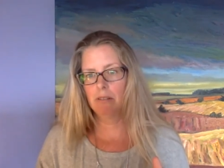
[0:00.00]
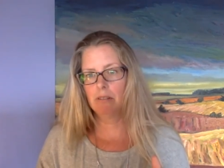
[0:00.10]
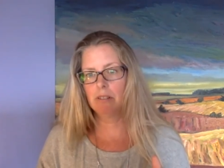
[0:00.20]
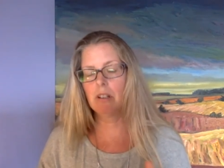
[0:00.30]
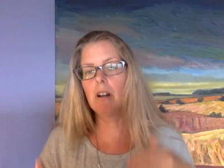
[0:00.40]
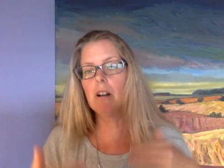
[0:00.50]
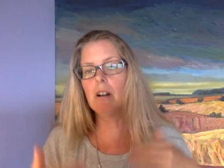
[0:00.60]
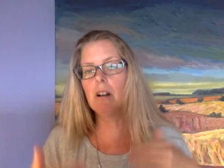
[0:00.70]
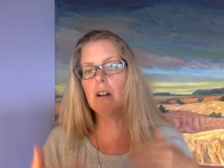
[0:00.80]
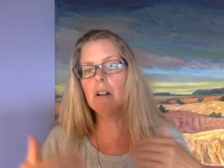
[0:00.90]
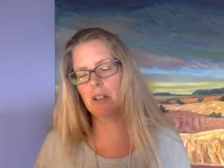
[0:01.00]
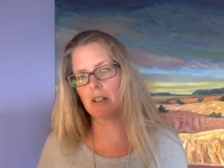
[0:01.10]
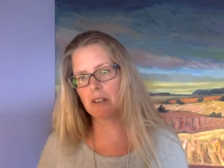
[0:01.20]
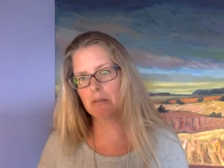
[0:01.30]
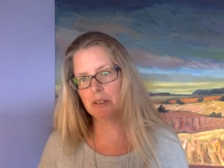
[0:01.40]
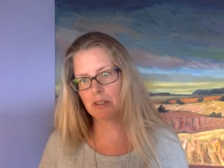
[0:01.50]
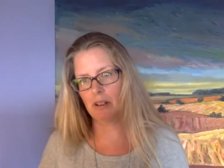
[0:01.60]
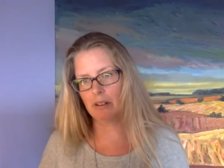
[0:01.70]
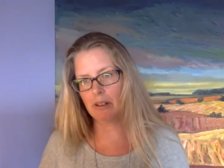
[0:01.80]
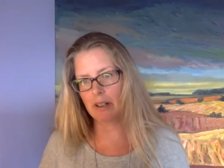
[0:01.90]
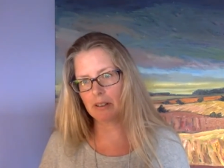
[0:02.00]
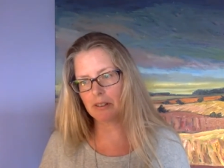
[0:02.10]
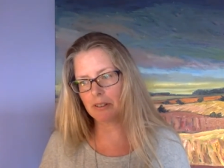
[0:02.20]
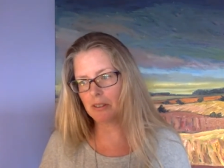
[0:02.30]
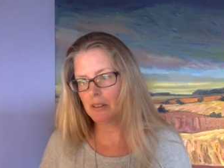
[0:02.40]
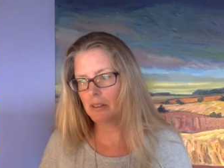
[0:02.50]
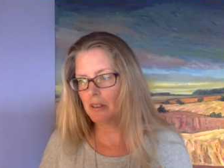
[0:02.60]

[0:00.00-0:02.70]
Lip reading: to also engage with scholar X